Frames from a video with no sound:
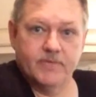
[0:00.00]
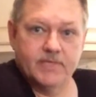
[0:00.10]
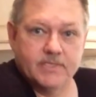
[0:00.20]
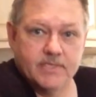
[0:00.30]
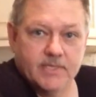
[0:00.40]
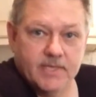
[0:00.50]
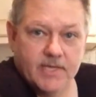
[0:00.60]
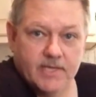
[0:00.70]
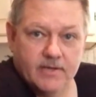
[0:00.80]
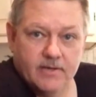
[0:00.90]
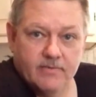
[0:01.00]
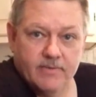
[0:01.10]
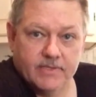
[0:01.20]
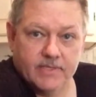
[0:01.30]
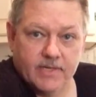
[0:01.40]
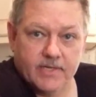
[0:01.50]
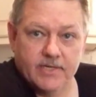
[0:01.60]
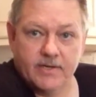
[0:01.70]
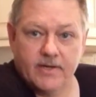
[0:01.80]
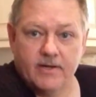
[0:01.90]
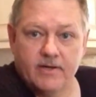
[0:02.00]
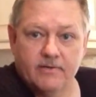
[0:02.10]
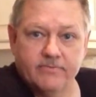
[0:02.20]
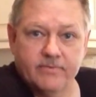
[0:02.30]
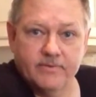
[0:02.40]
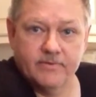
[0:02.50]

That's the other end of it that I cut off.